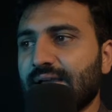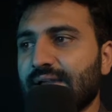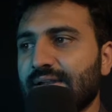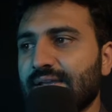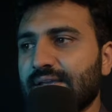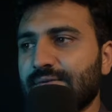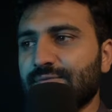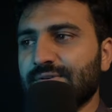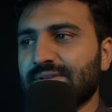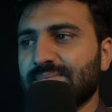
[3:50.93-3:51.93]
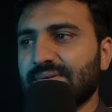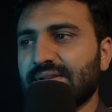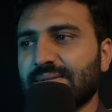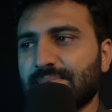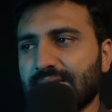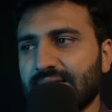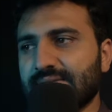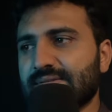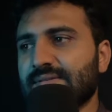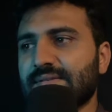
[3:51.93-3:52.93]
and if we simply
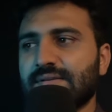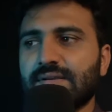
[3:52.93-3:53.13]
replace,